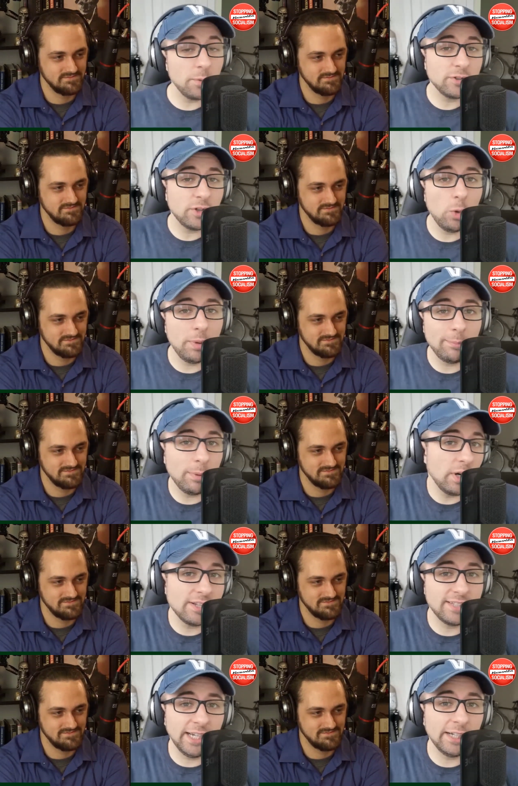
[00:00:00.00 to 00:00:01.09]
Speaker 1: I was hoping
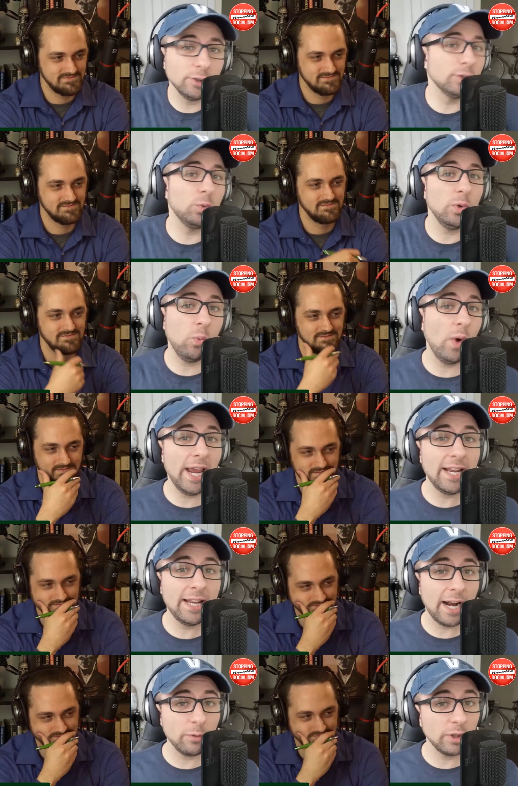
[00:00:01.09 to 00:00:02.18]
Bernie Sanders would
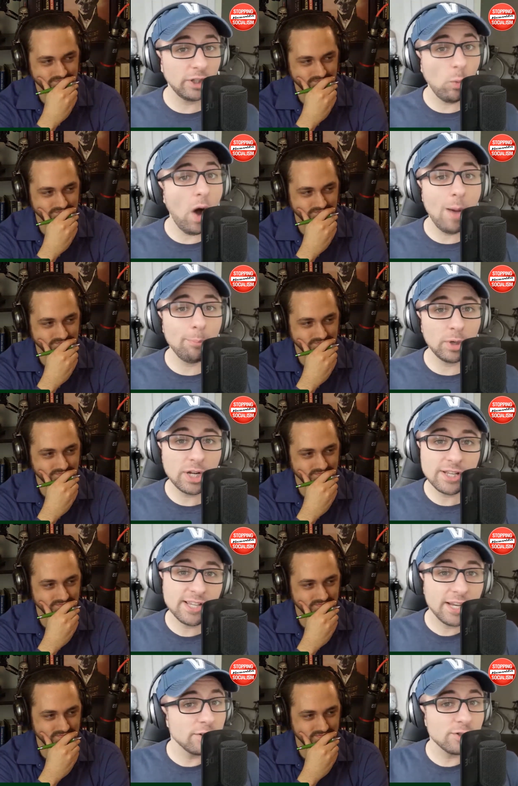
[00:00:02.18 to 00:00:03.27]
win, and I really want
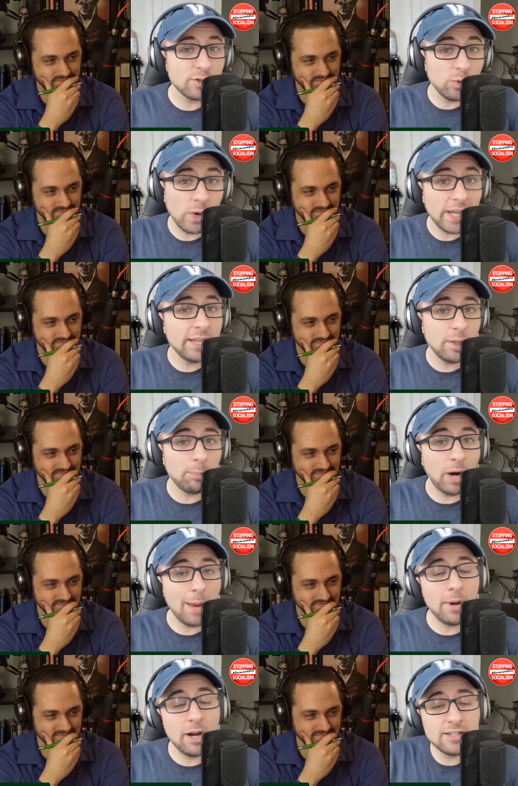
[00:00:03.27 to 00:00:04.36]
Bernie Sanders to win the
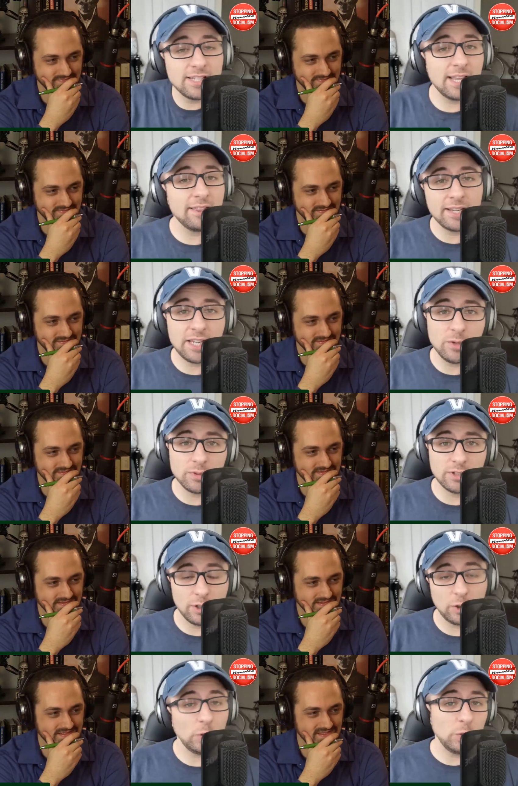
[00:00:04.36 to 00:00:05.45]
primaries because I think he
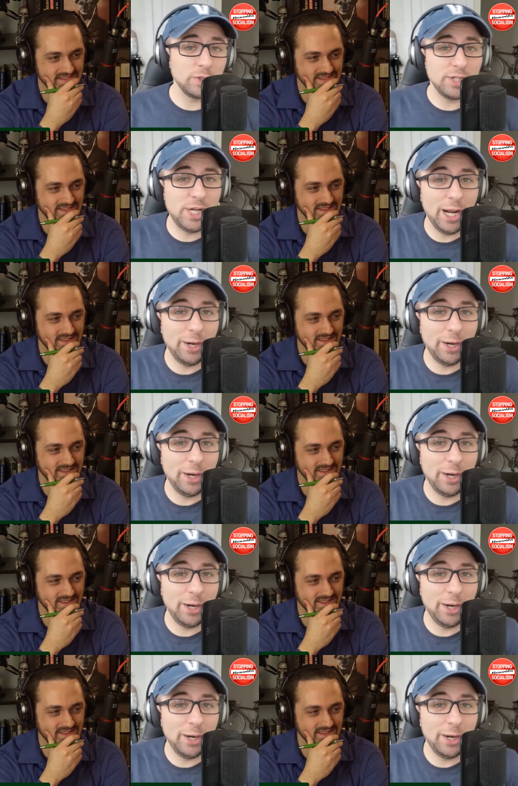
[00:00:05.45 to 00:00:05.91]
was going to lose the